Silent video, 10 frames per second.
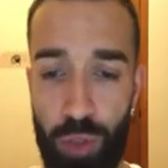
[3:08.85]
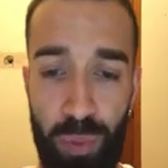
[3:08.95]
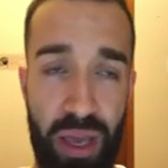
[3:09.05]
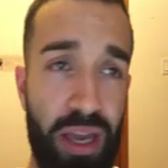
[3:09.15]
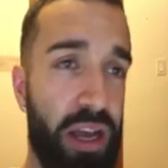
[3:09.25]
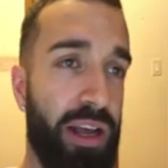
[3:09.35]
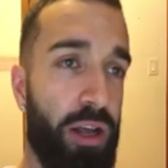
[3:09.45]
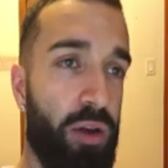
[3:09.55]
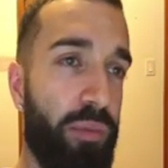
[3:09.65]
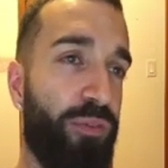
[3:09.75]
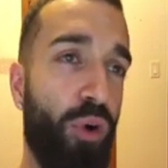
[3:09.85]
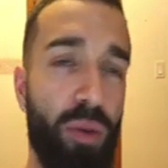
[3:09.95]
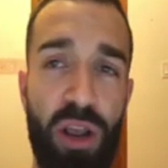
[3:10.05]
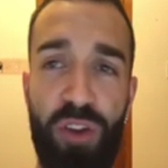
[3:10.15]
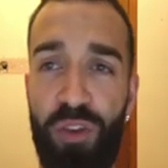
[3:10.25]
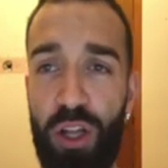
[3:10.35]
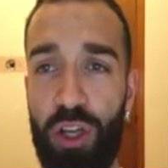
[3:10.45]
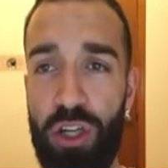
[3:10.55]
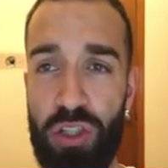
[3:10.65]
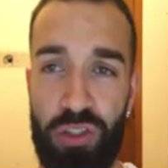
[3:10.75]
You play four
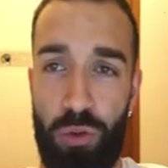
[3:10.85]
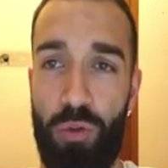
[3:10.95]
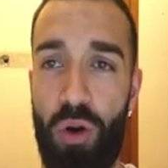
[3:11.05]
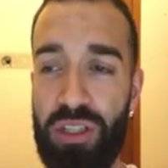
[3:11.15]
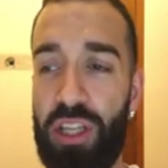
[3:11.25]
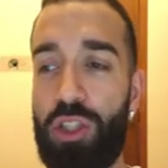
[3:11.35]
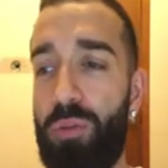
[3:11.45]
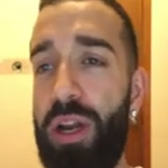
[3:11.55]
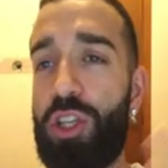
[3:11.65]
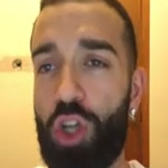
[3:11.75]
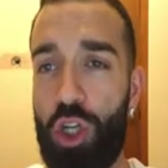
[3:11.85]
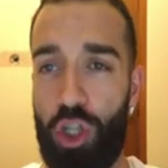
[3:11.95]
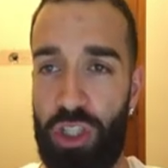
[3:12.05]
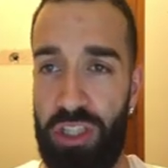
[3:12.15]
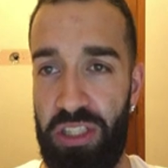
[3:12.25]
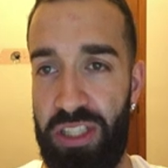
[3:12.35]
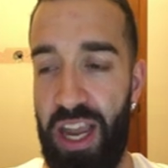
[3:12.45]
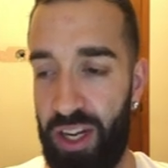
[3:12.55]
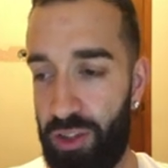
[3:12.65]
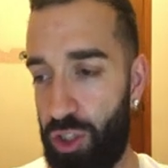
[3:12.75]
midfielders There's so many searchers in this deck.